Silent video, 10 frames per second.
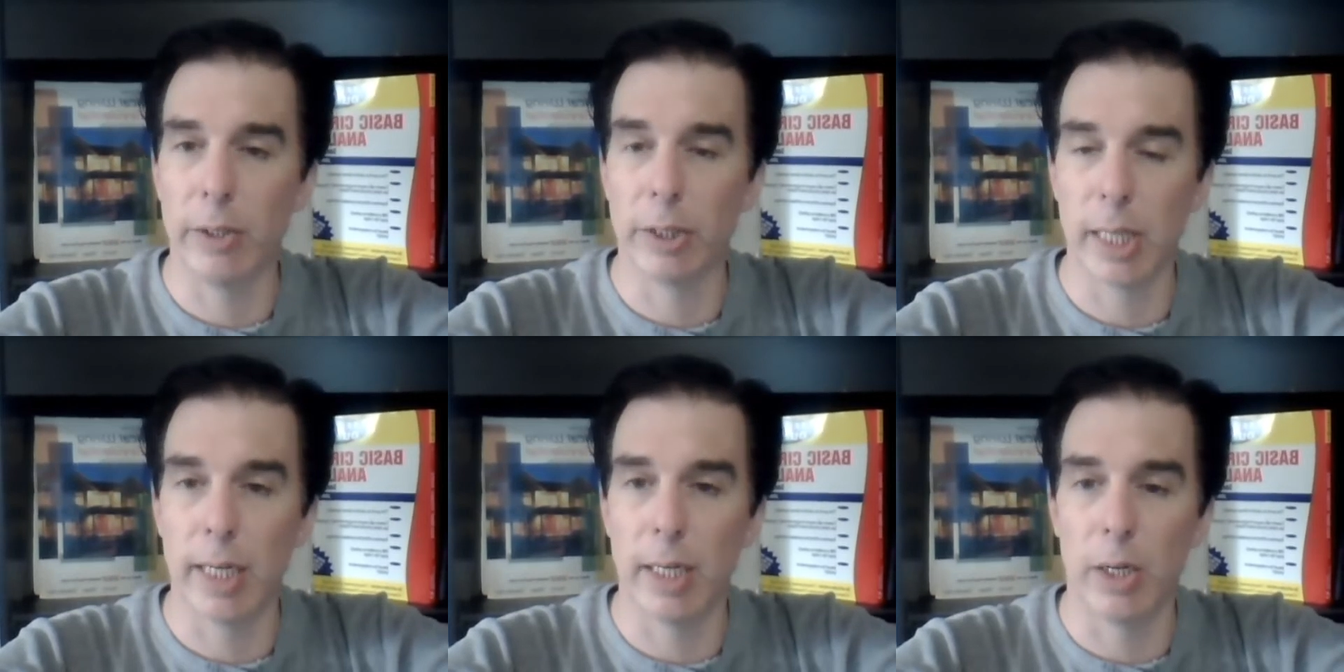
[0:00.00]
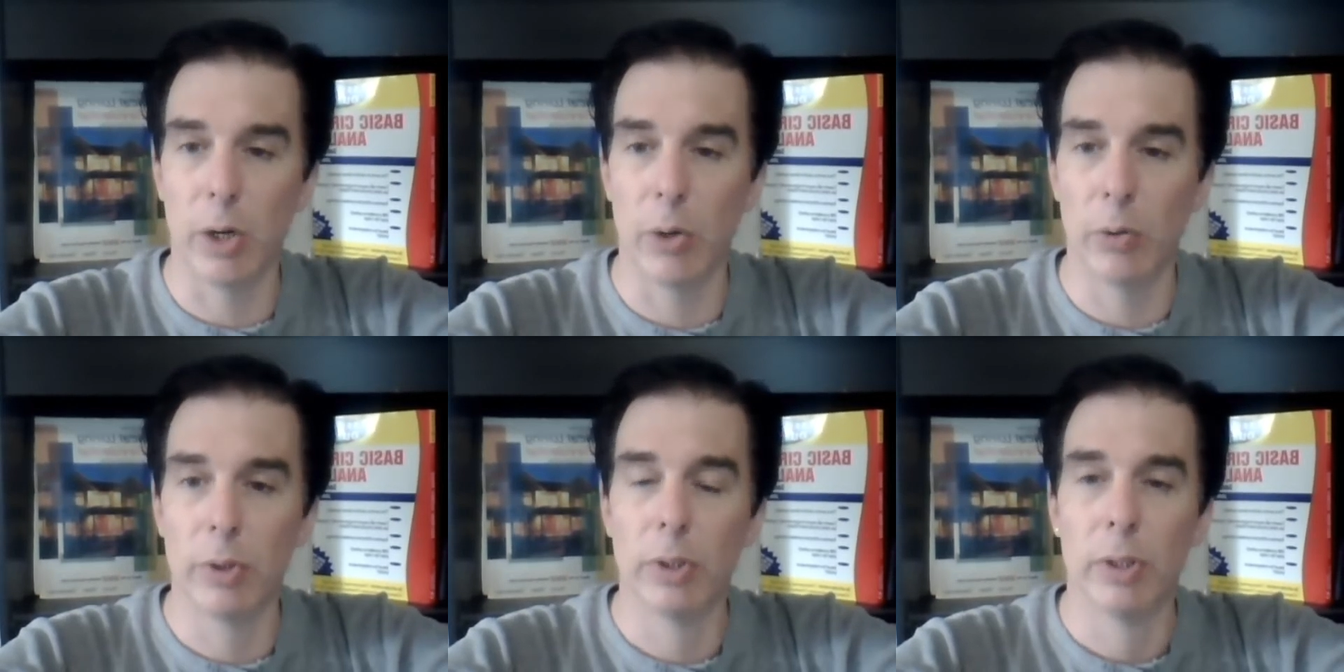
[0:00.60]
you decide to
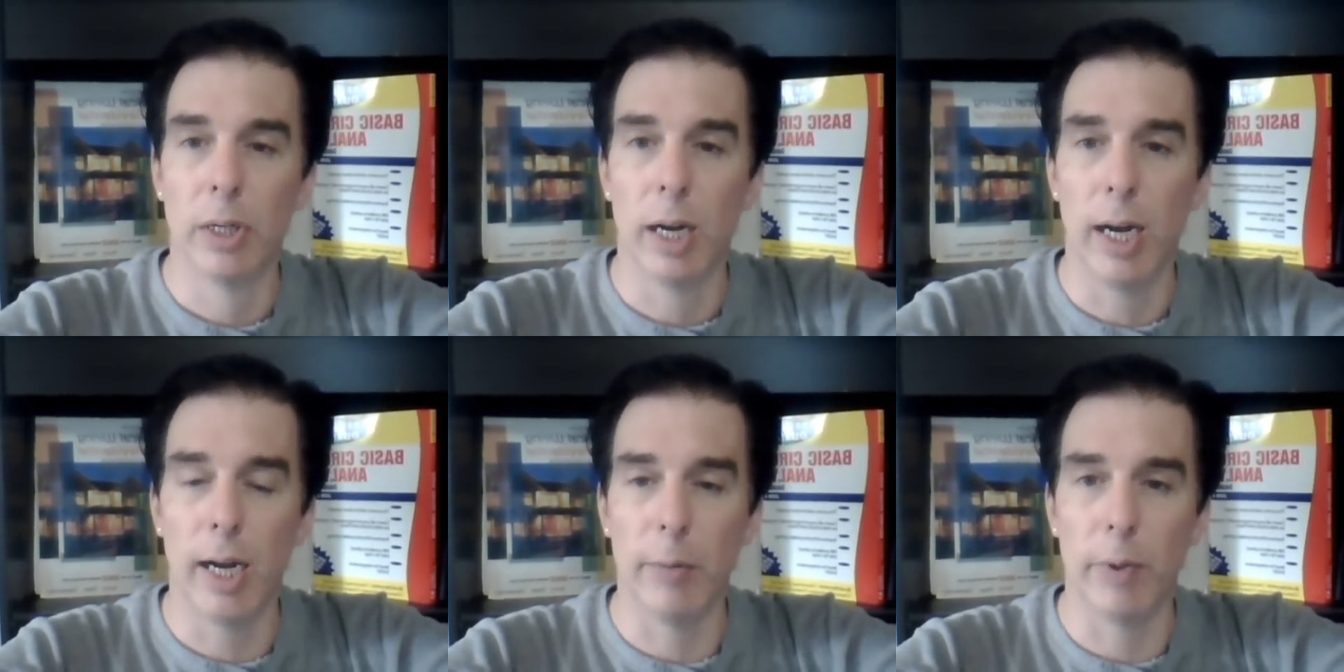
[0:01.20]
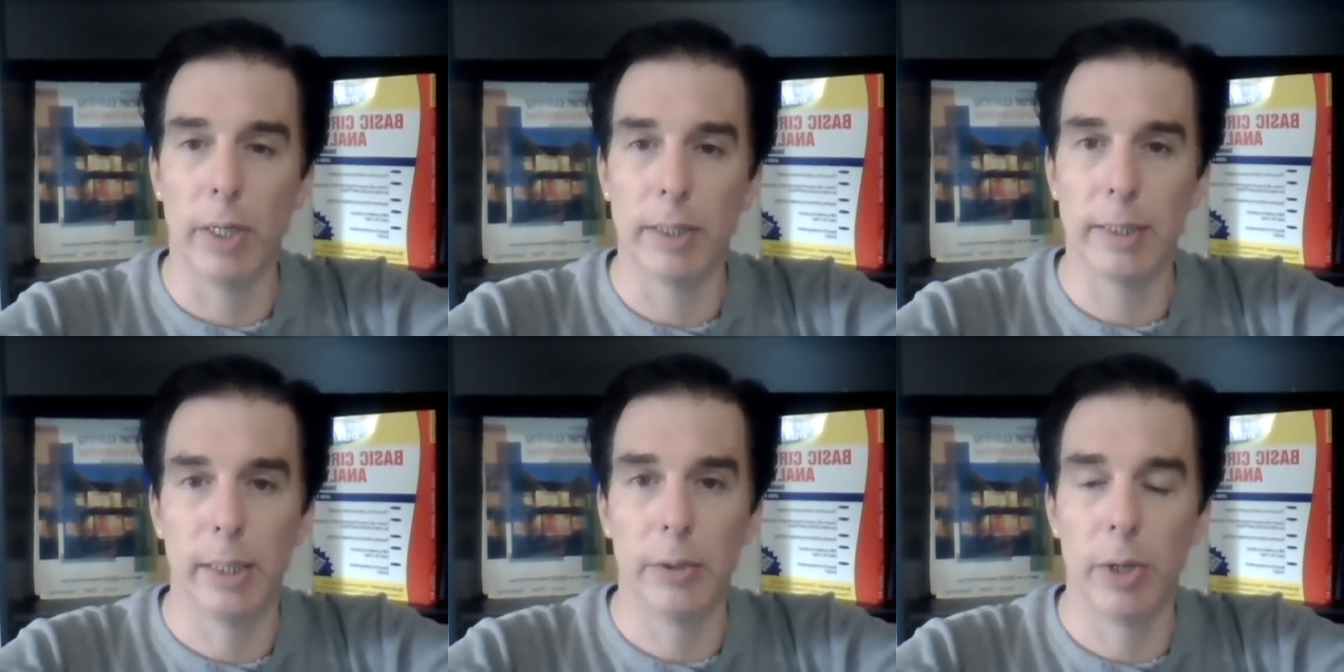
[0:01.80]
go, I will
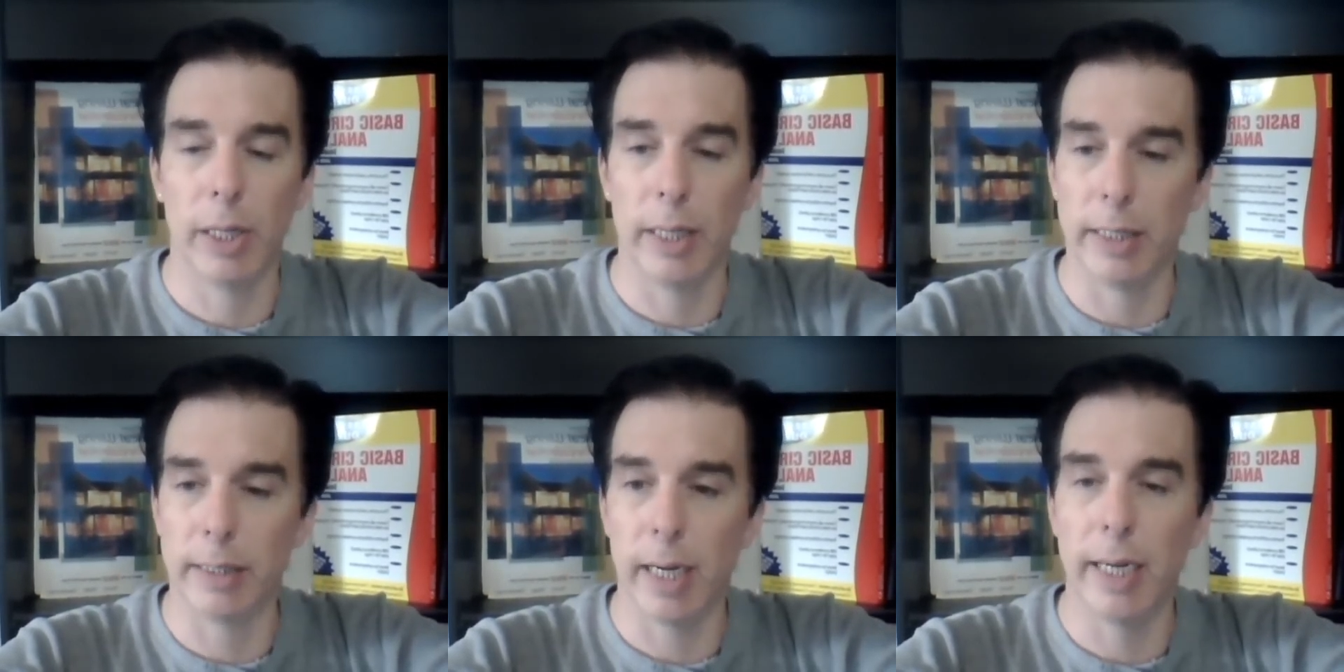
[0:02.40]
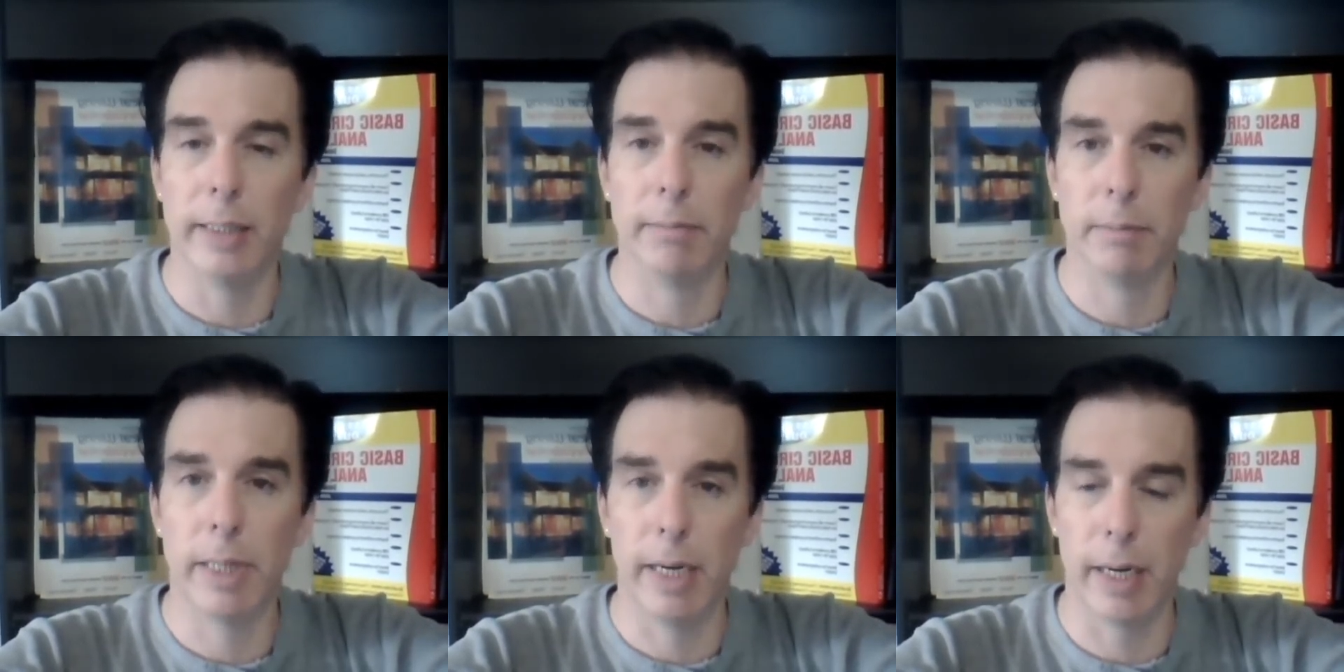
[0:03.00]
see you on the inside.
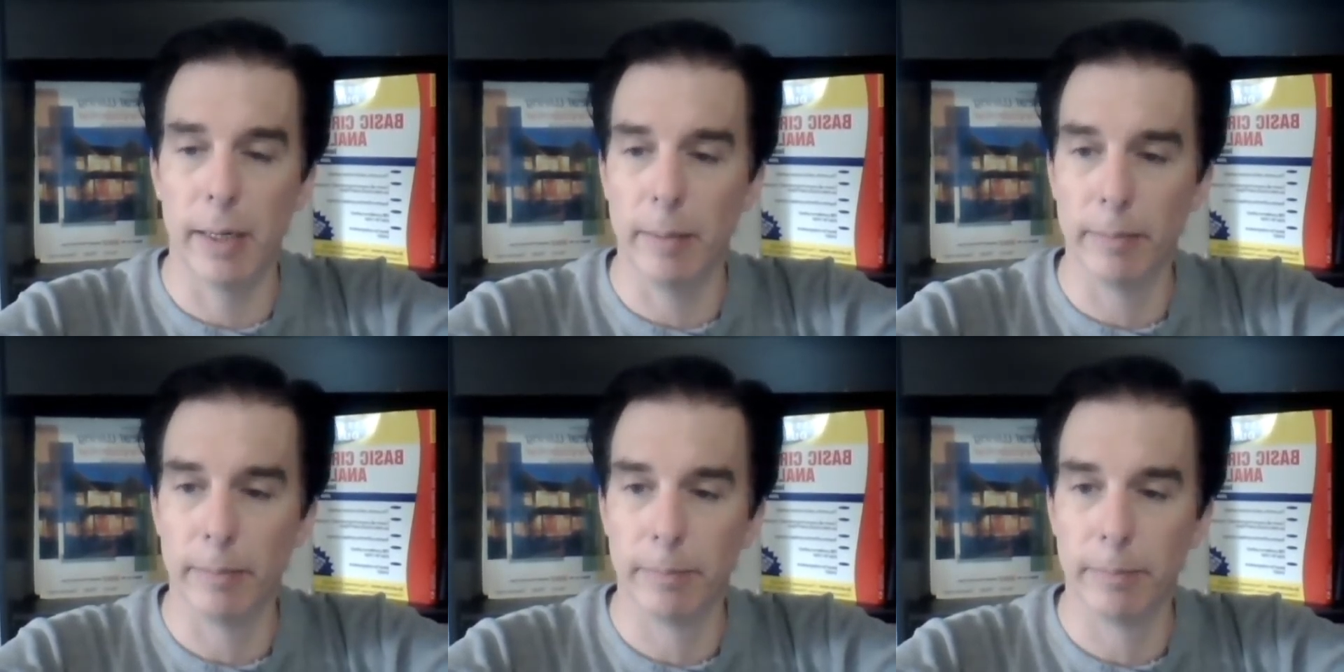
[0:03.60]
Take care.